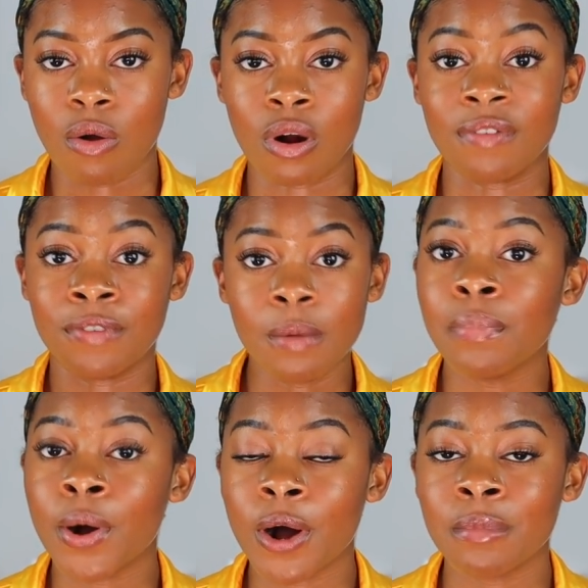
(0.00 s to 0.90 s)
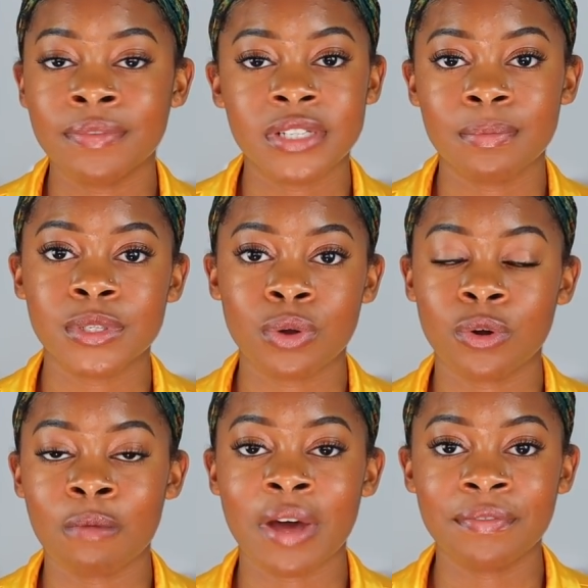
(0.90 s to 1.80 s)
or a foot balm of some sort
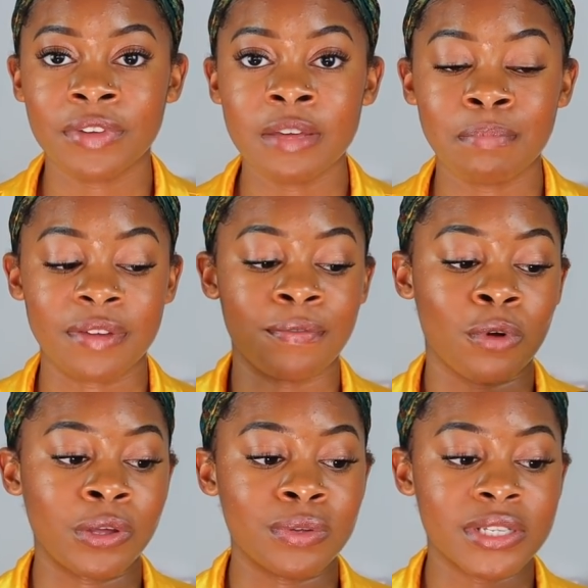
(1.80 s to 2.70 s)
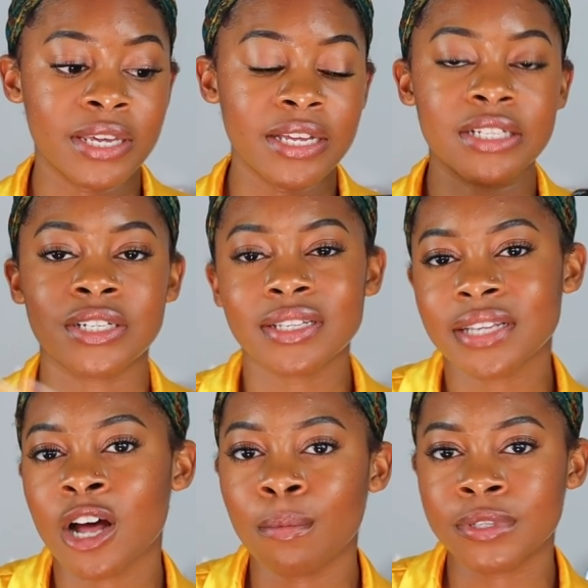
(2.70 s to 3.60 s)
on my feet before using it, just
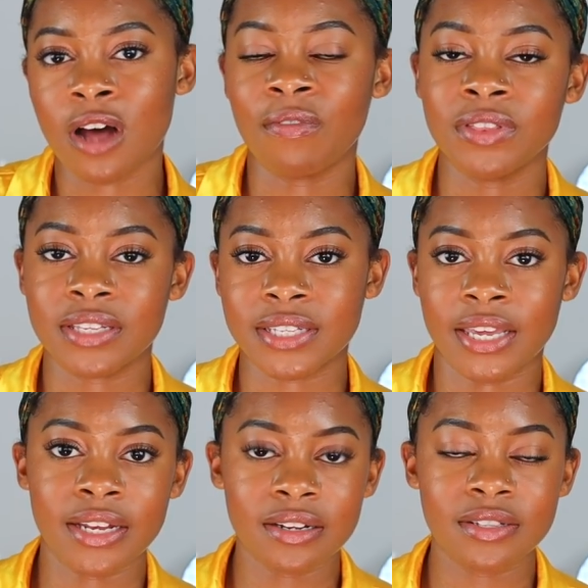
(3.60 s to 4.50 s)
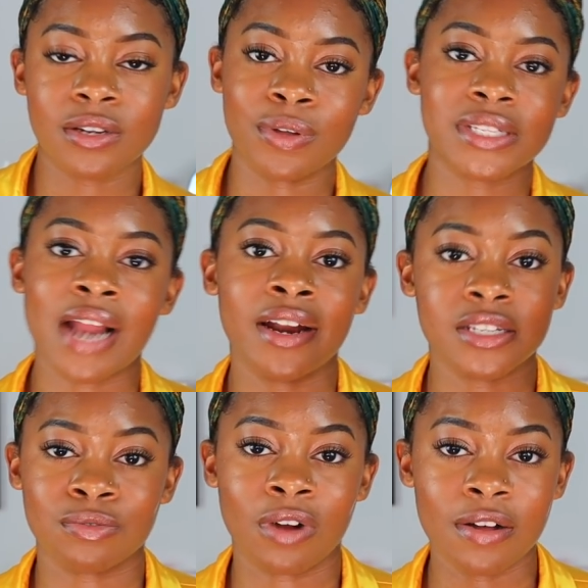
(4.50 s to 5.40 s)
to help soften the skin so it's not
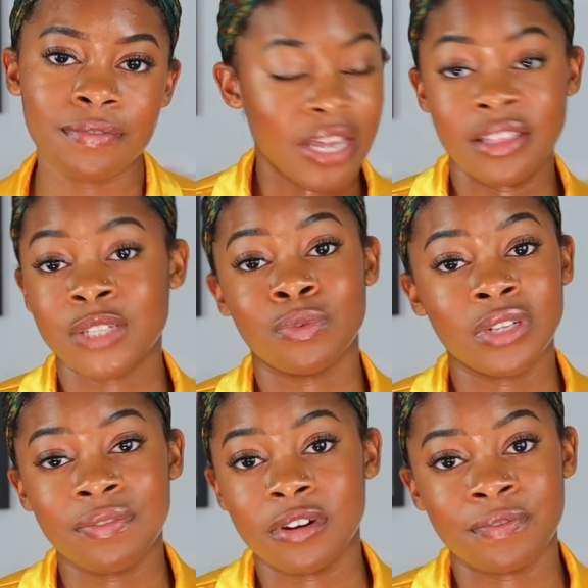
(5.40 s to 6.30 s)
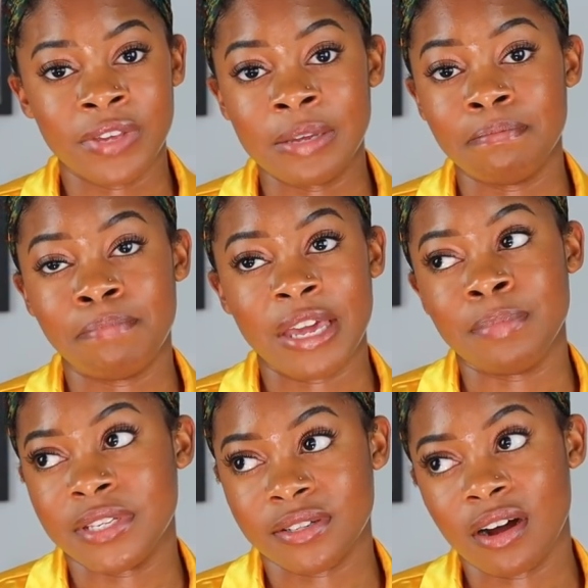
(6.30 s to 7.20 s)
as rough. And this will leave your feet
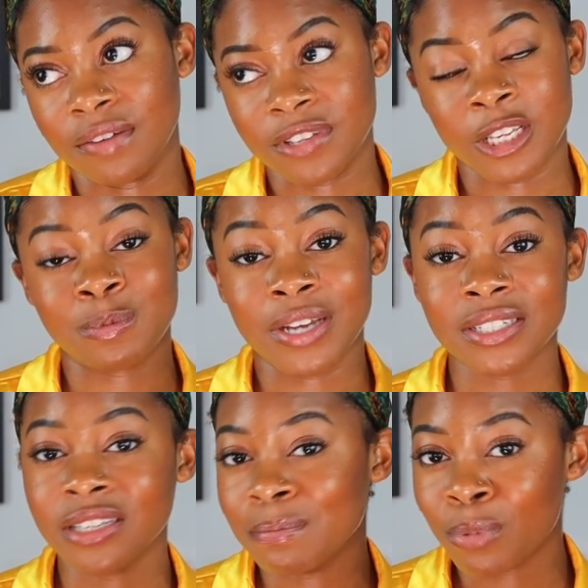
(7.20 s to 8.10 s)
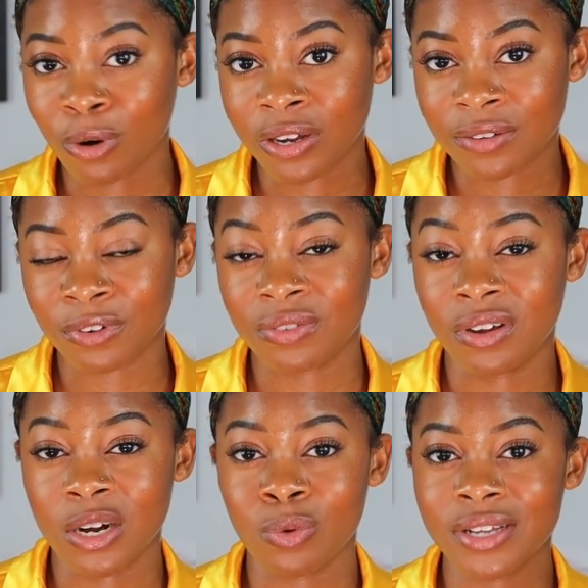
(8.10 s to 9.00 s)
baby soft, especially important for if you're
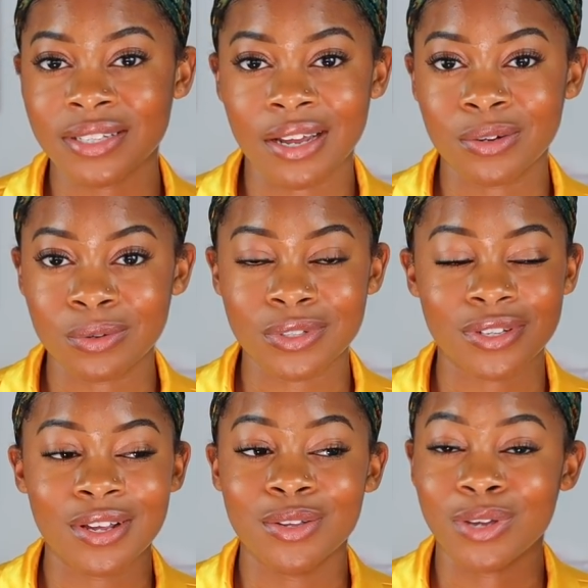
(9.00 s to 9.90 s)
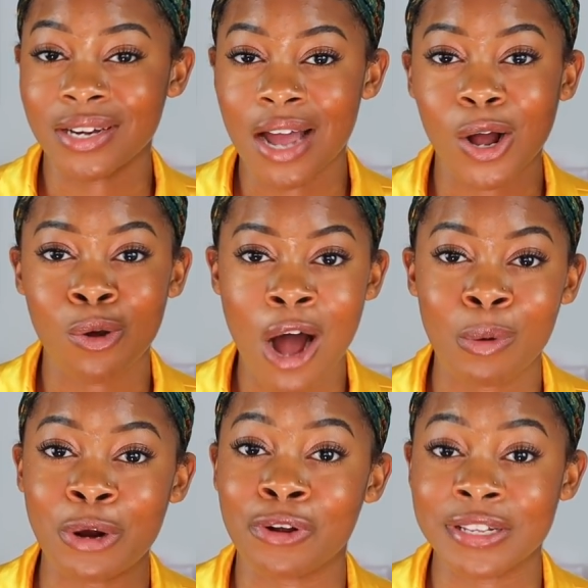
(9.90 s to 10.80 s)
gonna wear sandals. You cannot go out
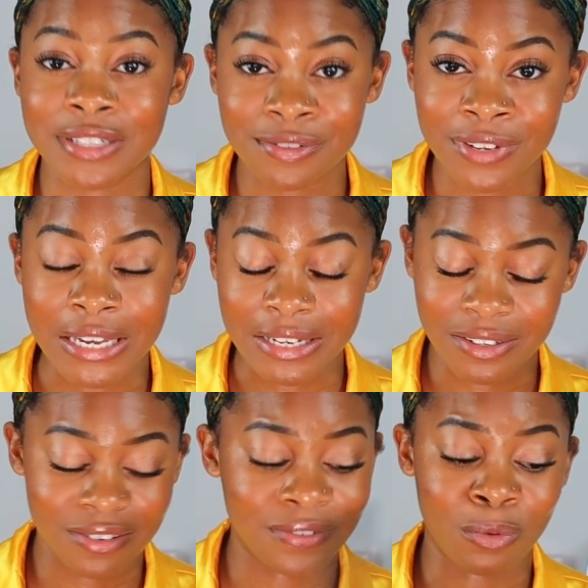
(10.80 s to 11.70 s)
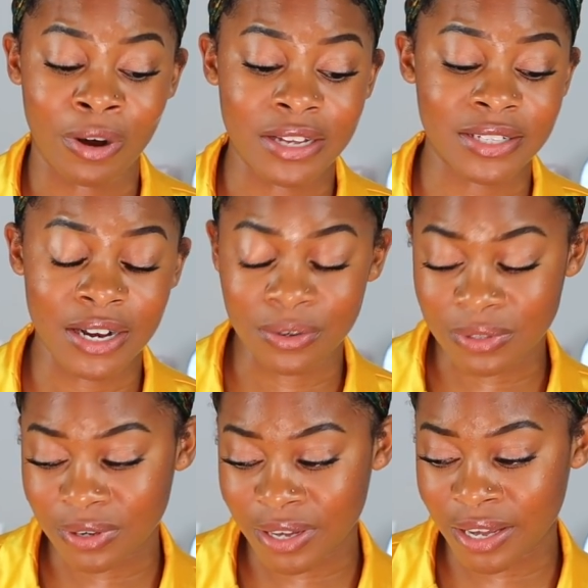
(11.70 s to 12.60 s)
with crusty feet if you're wearing
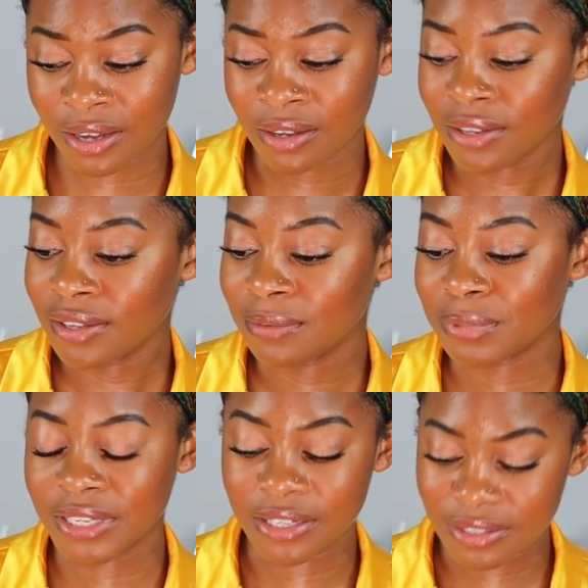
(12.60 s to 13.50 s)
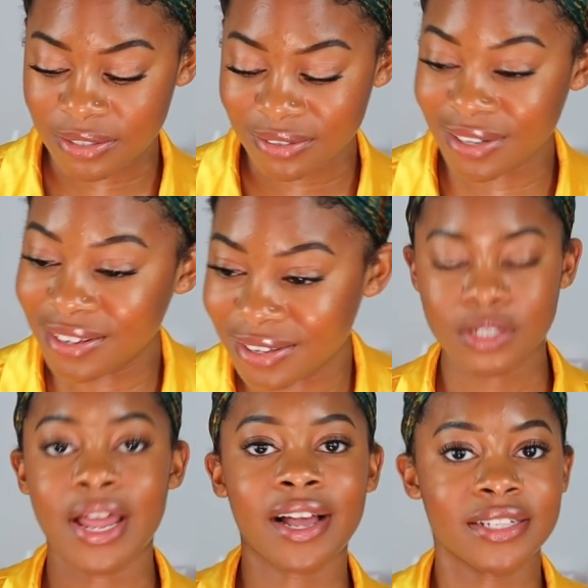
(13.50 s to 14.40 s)
sandals, okay? Please.
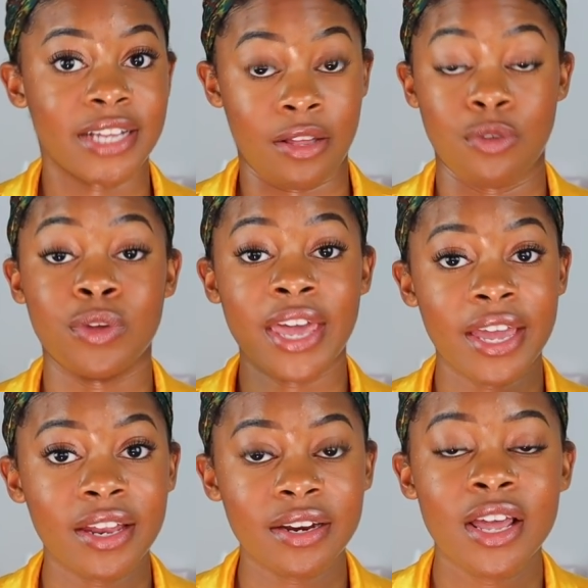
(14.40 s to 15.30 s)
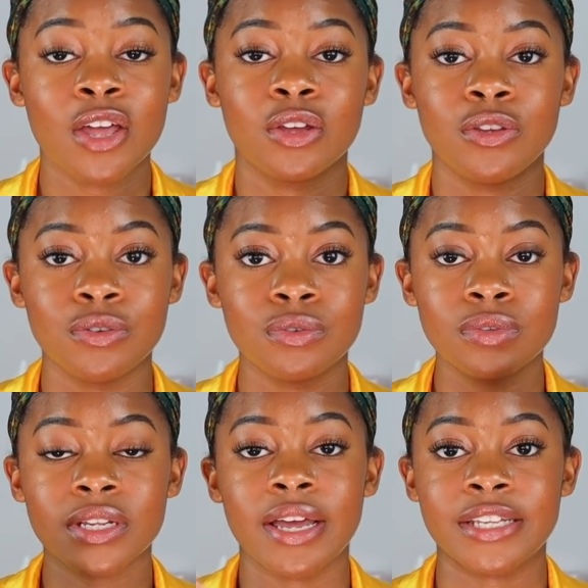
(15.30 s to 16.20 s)
So like I said, you can
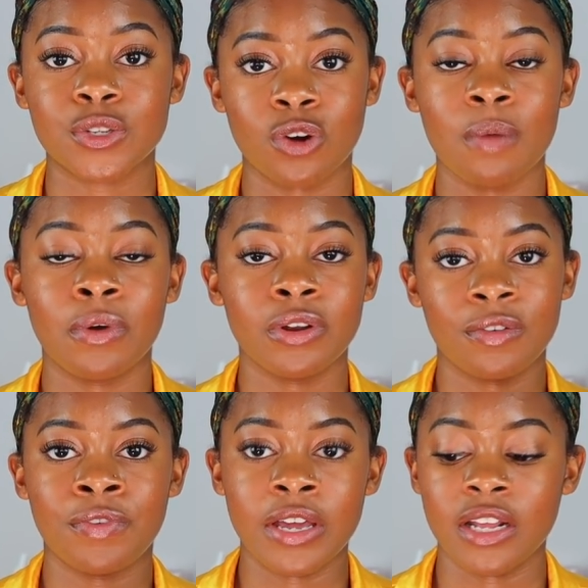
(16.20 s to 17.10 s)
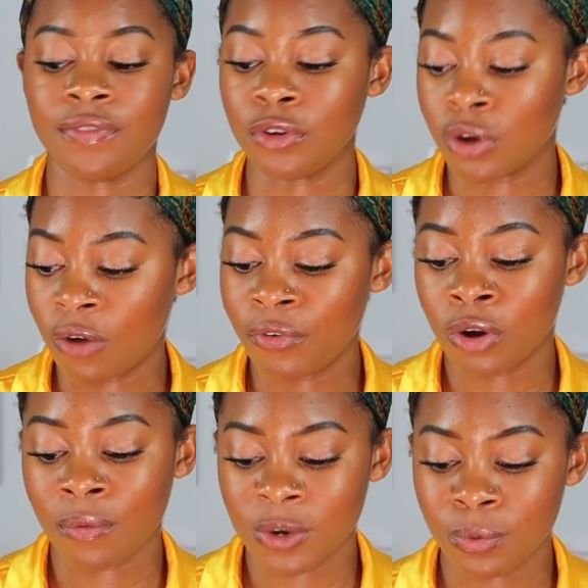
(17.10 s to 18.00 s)
use a scrub on your feet if you don't feel
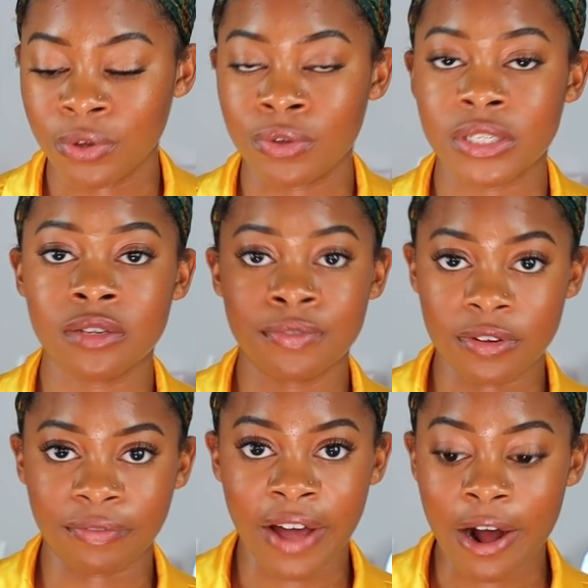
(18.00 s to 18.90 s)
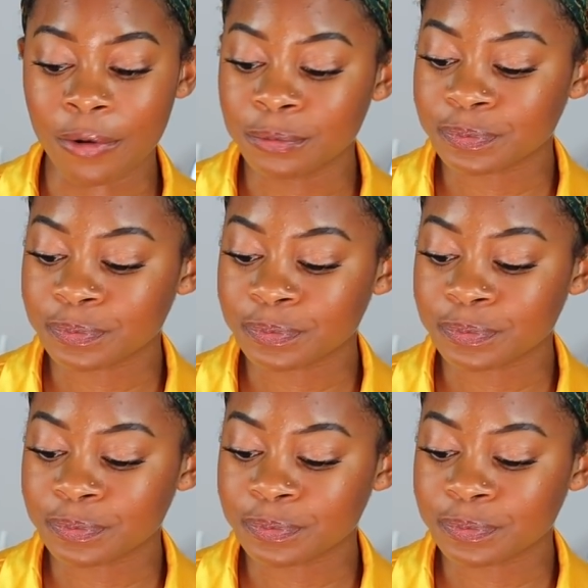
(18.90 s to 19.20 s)
comfortable using the foot file.